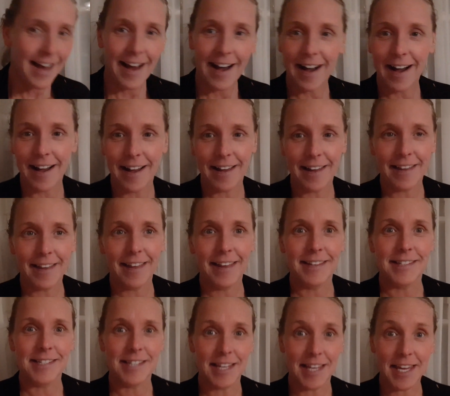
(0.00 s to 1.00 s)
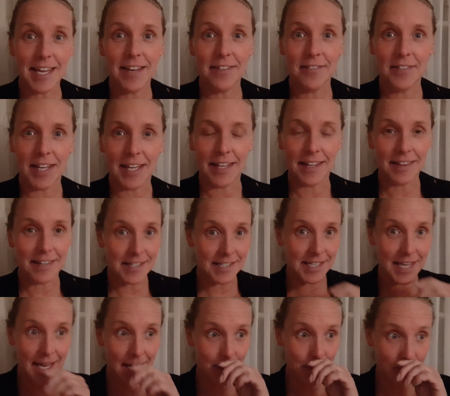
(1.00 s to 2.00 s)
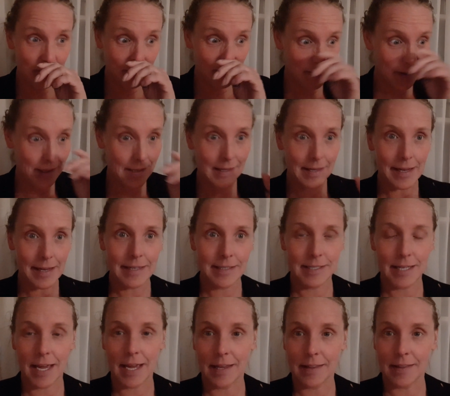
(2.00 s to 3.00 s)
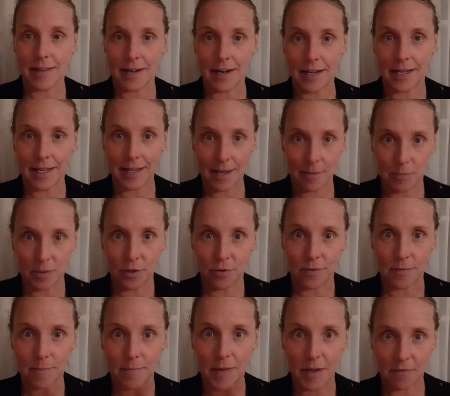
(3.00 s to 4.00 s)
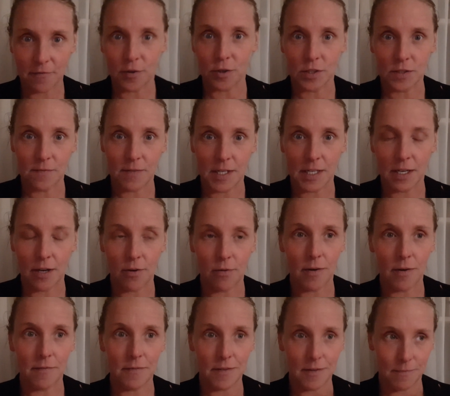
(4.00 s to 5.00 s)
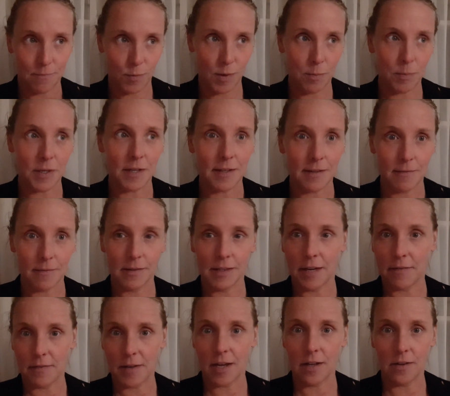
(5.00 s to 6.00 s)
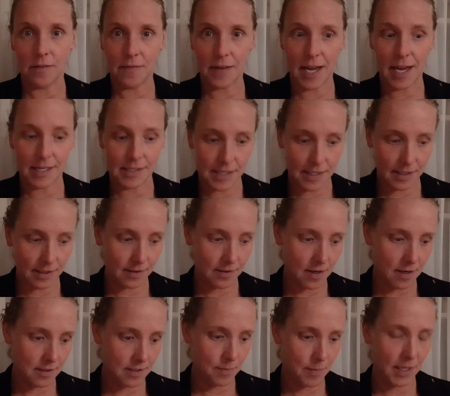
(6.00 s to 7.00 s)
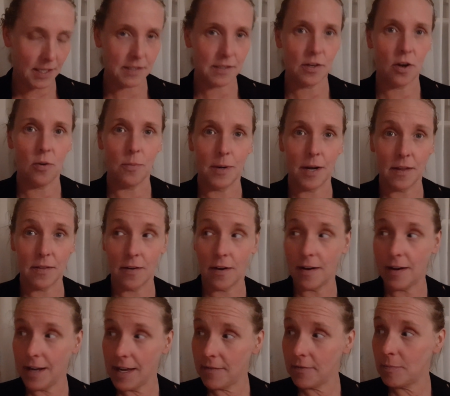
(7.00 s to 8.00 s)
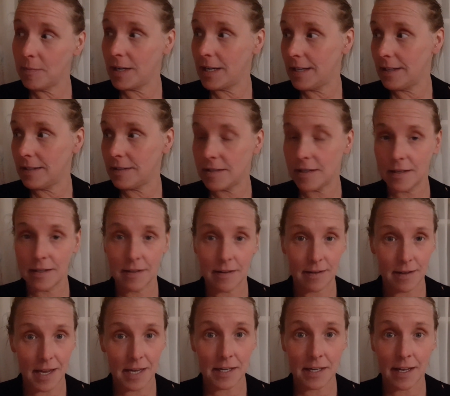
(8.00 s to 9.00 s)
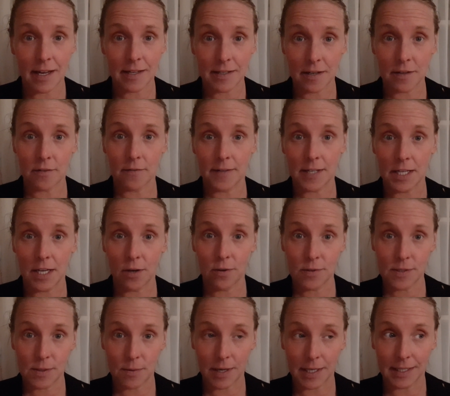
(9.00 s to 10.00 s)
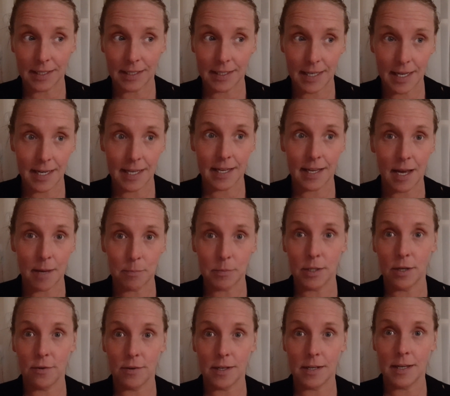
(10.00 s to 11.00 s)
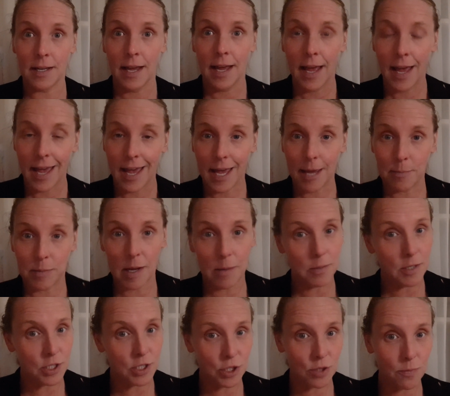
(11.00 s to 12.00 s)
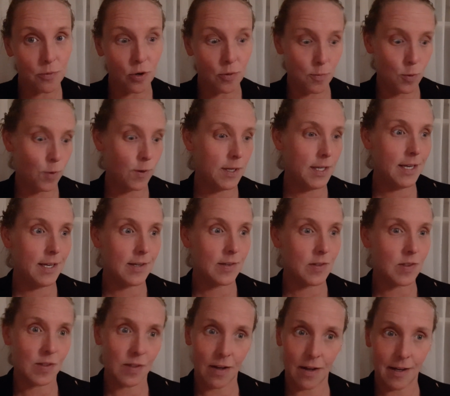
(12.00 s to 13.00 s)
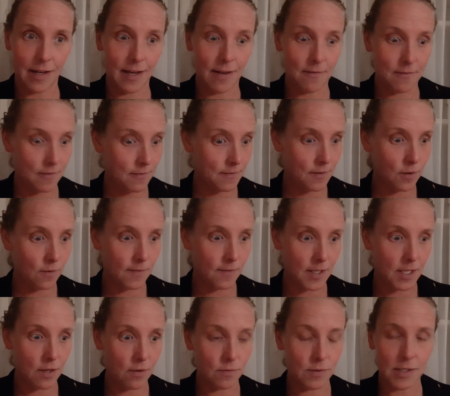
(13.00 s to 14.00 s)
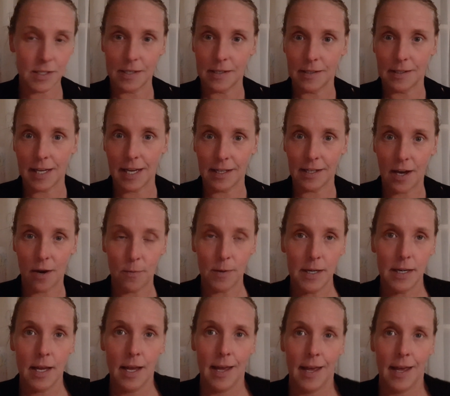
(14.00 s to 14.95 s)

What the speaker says: It's the evening, the same day that I uploaded my first video of when we left Halifax and got to Mexico, but I thought I have a minute to edit another video so I can get it uploaded and published tomorrow morning because I have a few videos to get going,